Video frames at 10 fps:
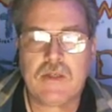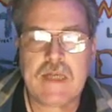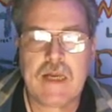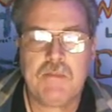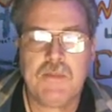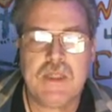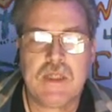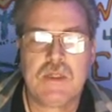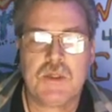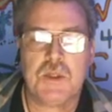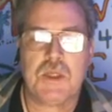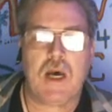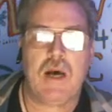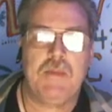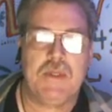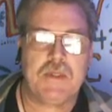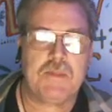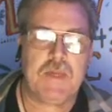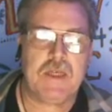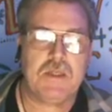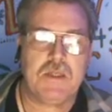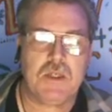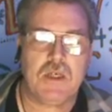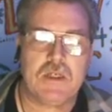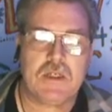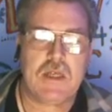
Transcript: Tape did its job in space junk